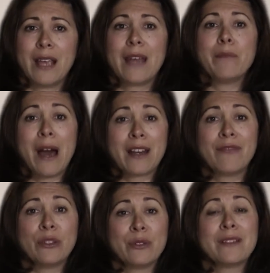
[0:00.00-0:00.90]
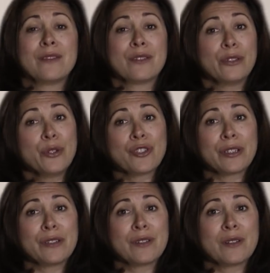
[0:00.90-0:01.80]
and body fluids in
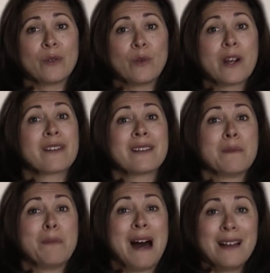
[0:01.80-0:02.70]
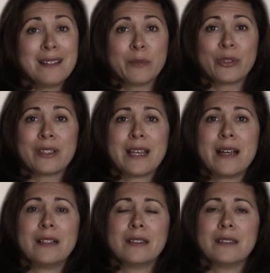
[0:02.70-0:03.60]
solutions where it is impossible to
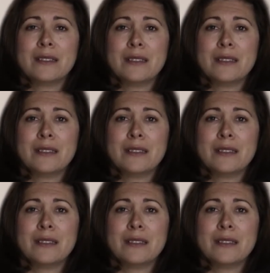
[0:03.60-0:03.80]
tell.